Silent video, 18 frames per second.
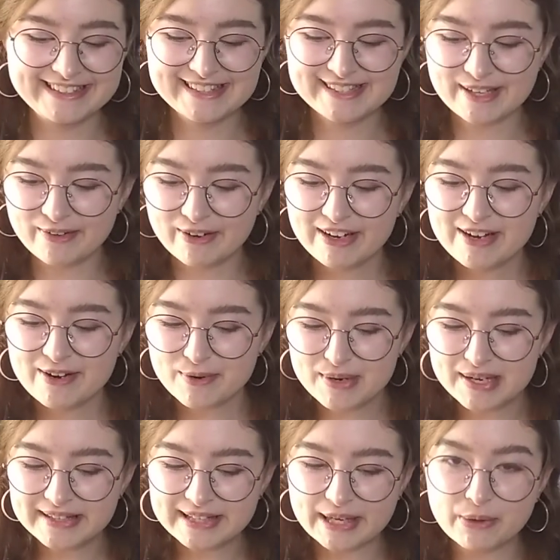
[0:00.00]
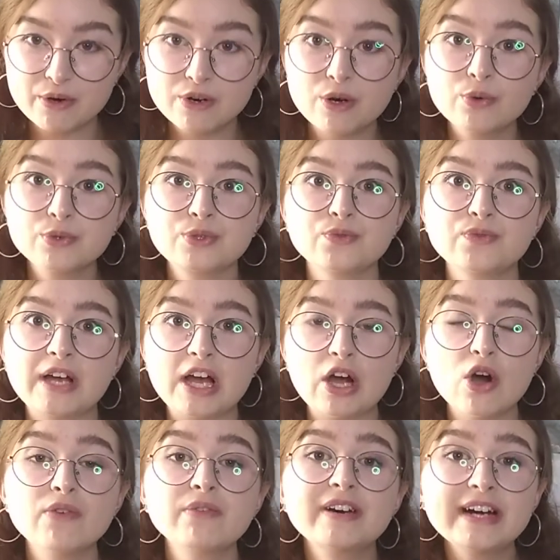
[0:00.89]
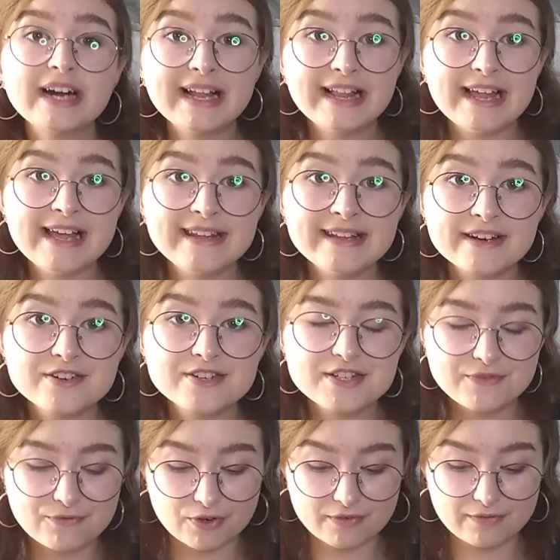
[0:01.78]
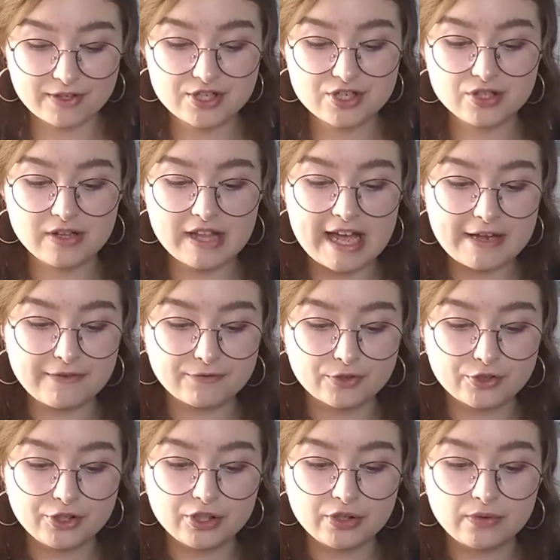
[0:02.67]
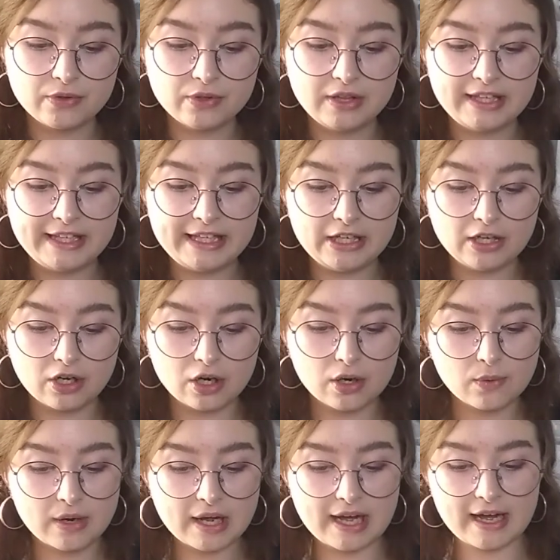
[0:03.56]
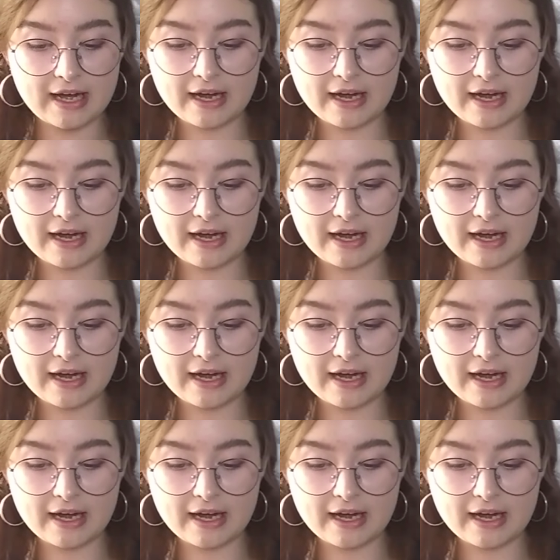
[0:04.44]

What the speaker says: So we'll now go to the overall energy for the July for you, Leo.